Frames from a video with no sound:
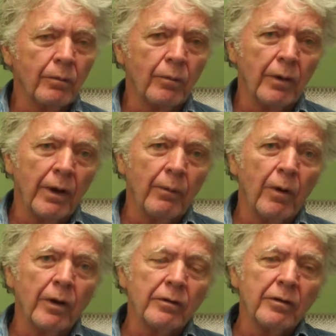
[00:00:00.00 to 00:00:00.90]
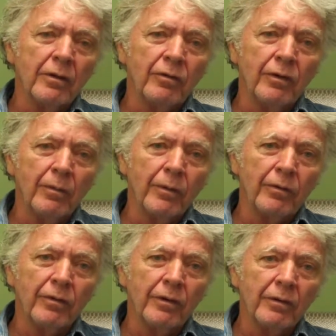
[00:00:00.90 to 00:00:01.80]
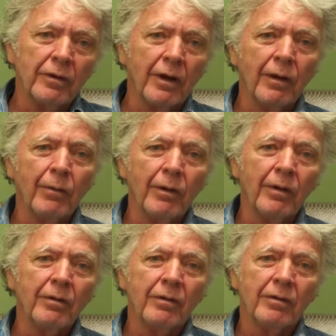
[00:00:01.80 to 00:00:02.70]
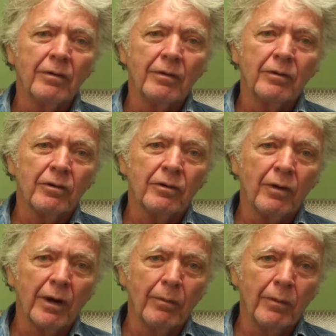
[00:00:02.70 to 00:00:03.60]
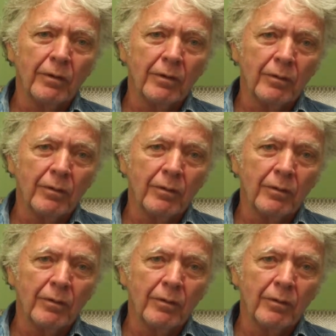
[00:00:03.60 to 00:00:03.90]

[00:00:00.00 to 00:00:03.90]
when I watched the film the first time, it just struck me